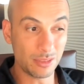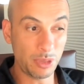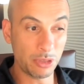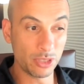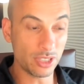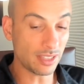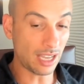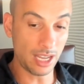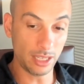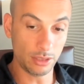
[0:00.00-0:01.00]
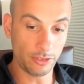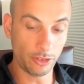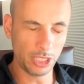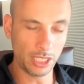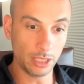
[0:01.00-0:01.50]
people just hire
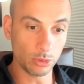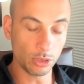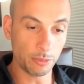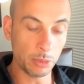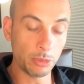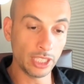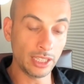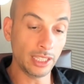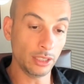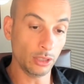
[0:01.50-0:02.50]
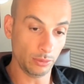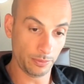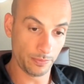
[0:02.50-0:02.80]
from the network of people that they know.